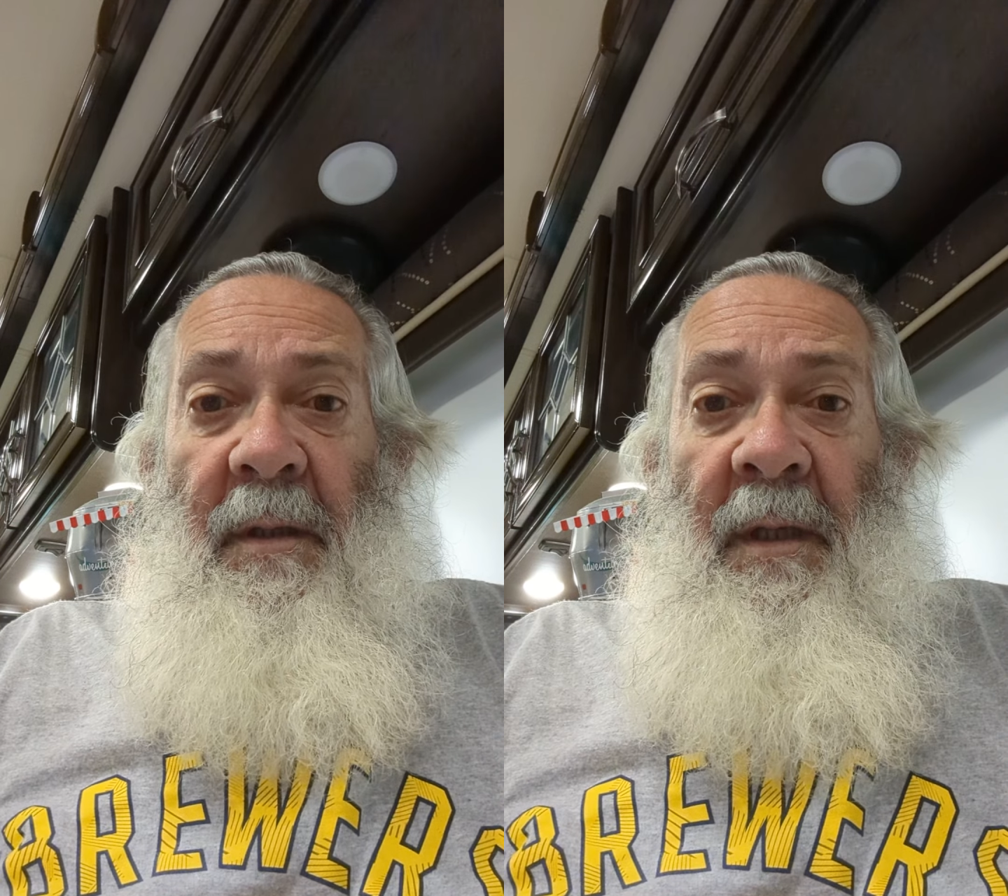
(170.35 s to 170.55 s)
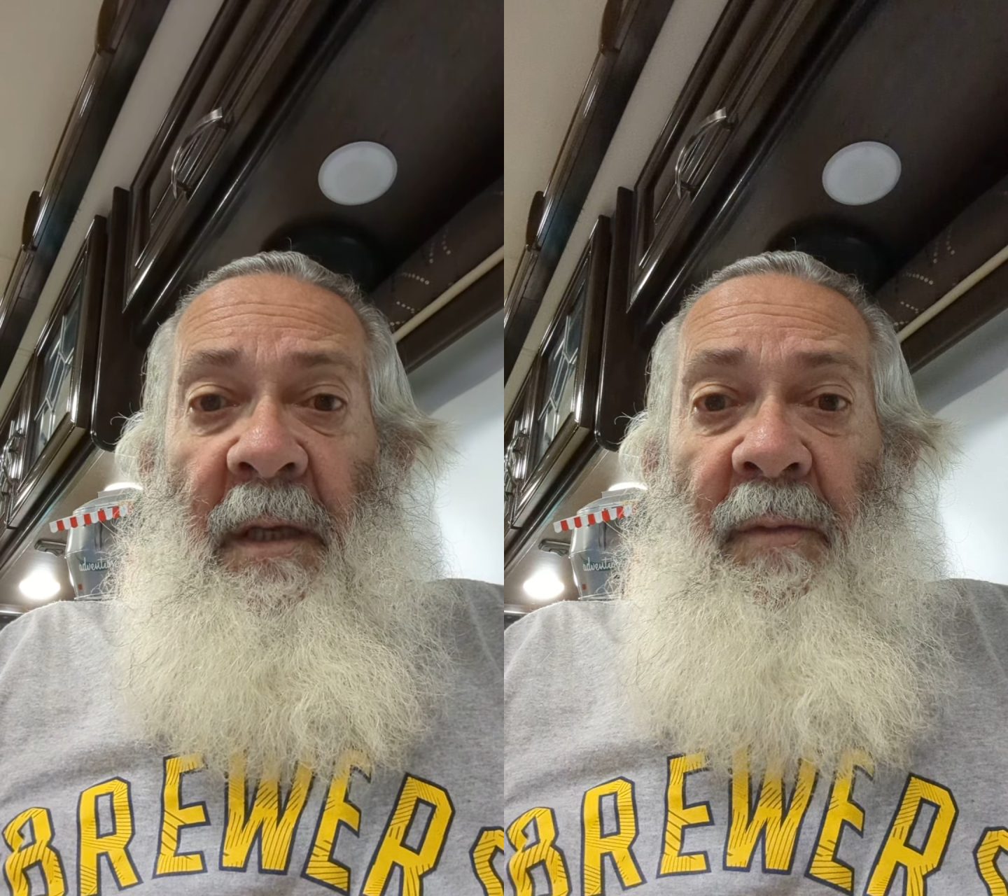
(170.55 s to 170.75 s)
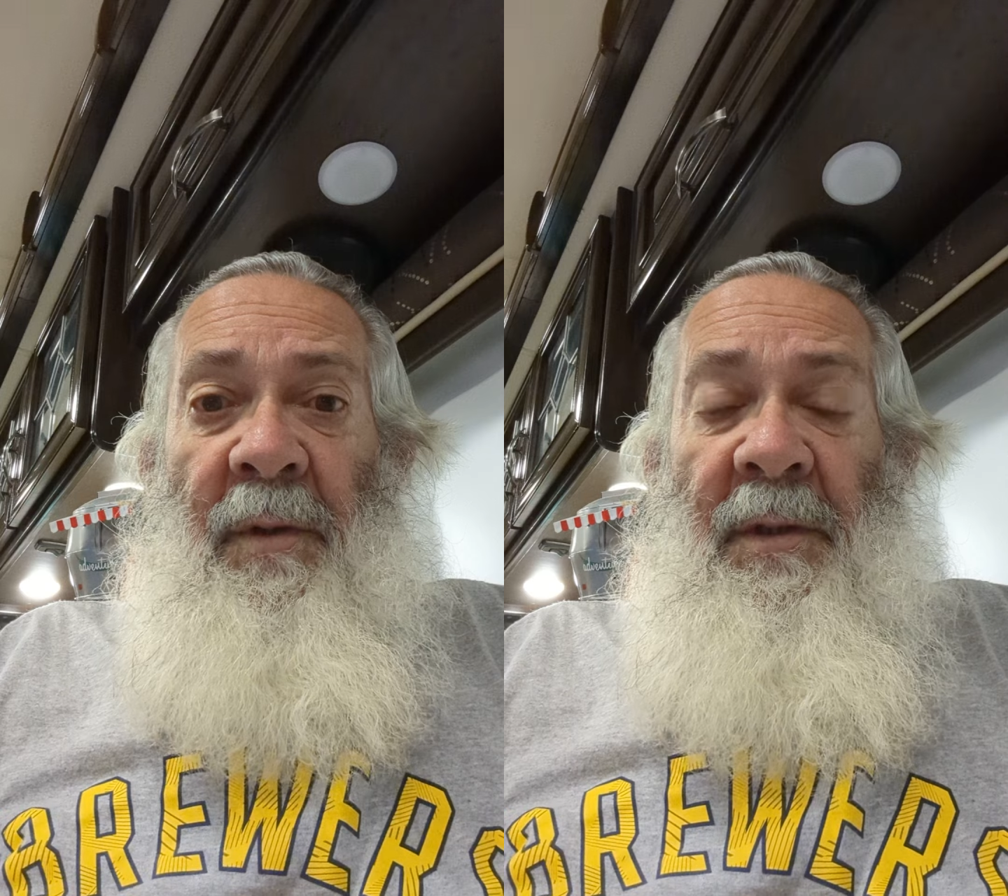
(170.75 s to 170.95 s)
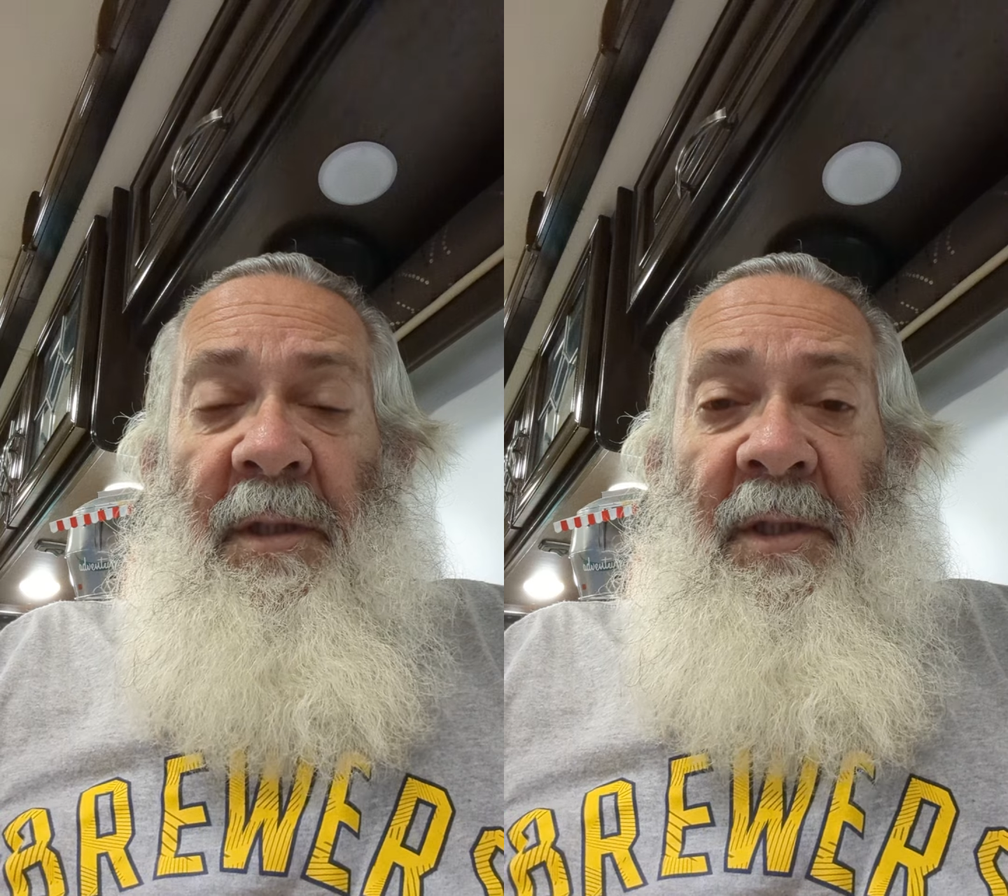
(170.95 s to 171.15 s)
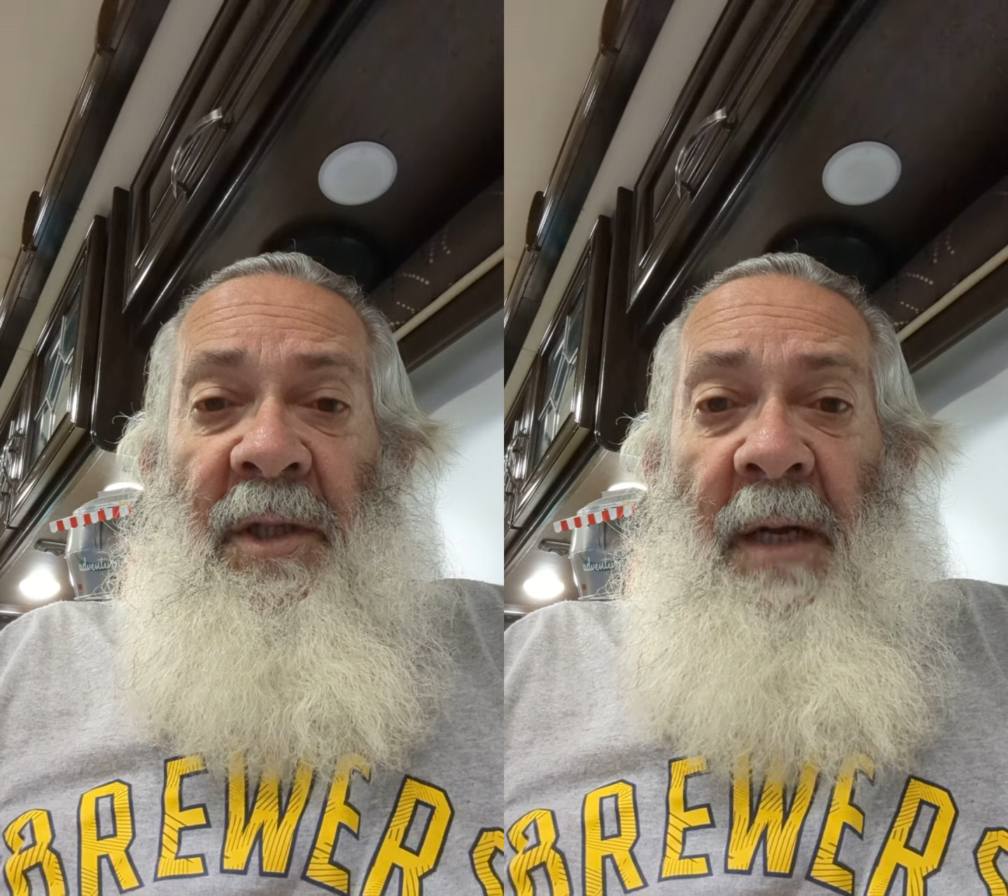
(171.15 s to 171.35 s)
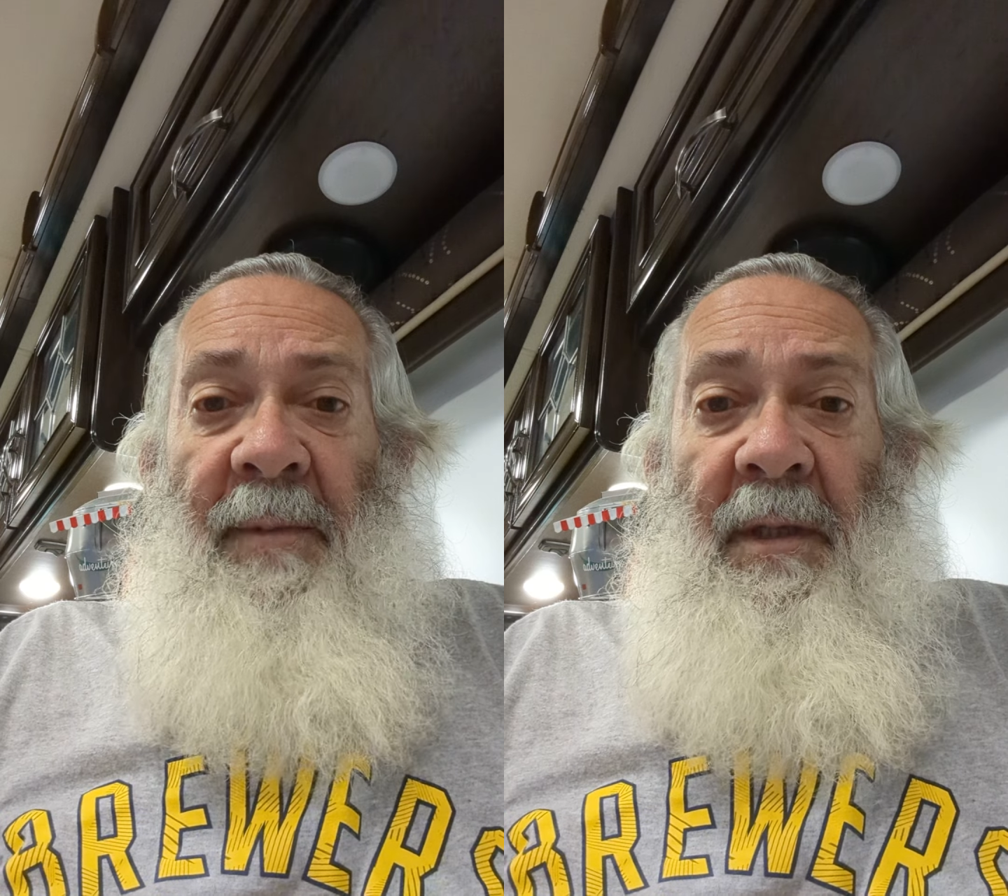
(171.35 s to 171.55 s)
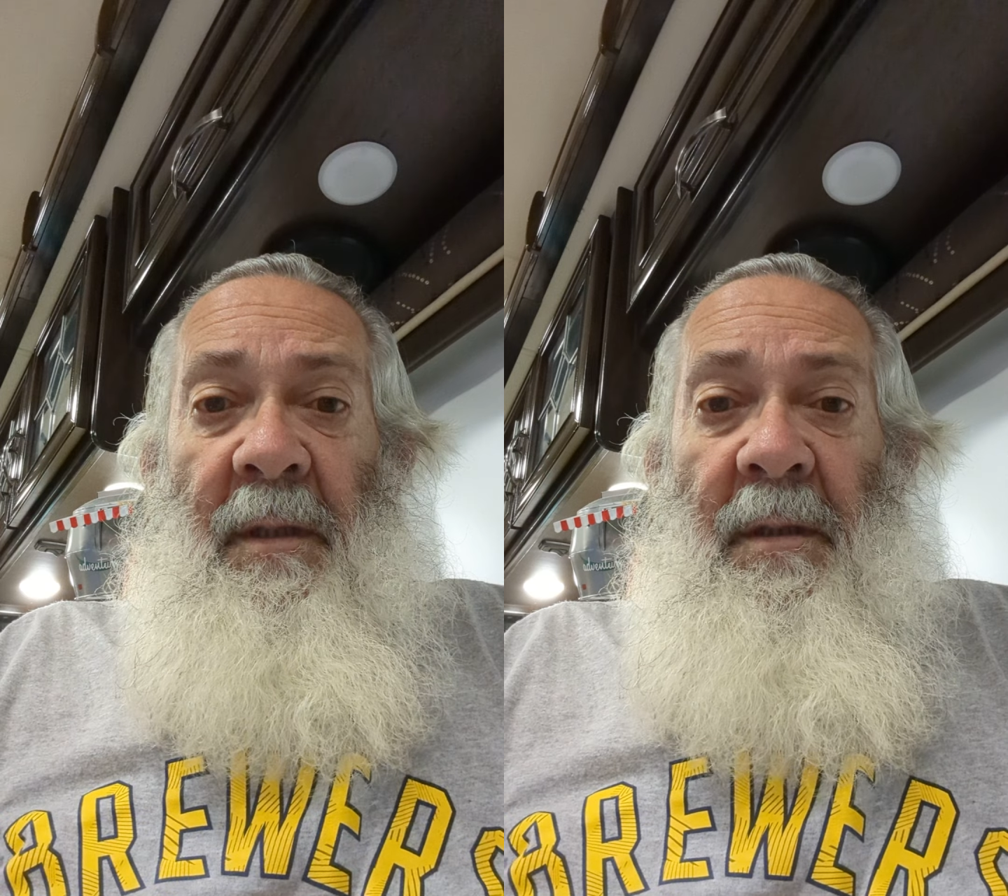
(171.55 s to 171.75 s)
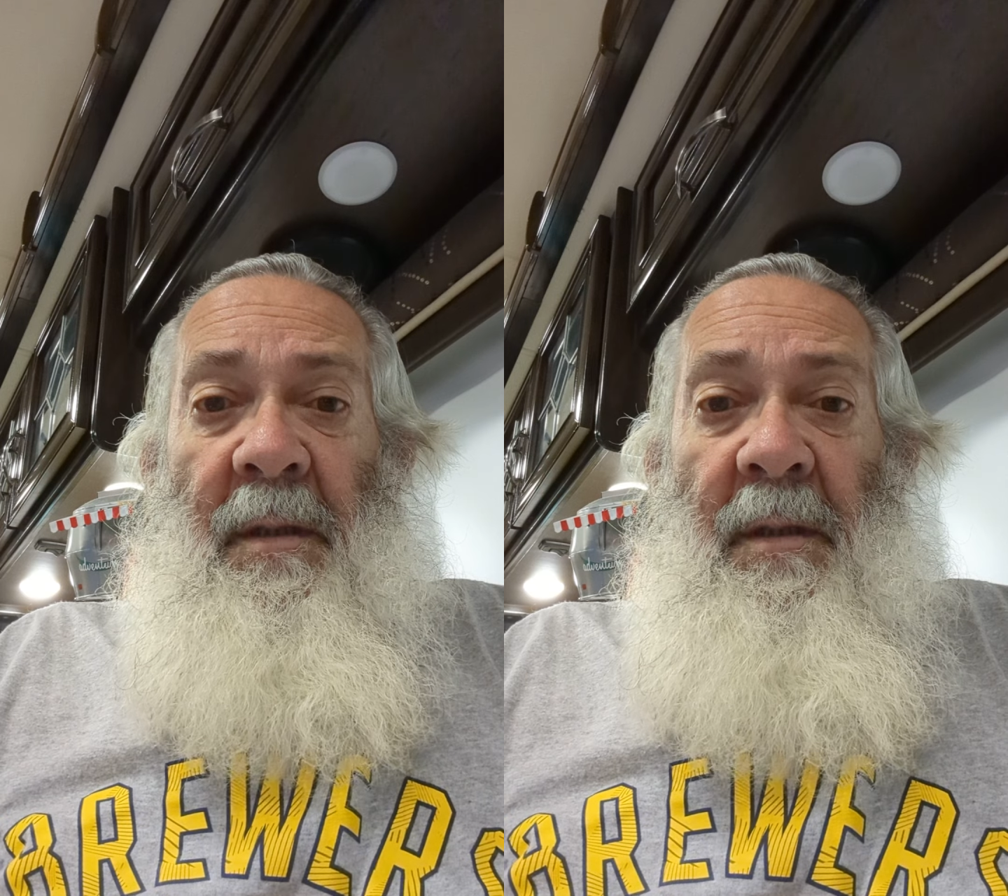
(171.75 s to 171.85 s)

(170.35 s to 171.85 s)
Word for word: He was the shaman.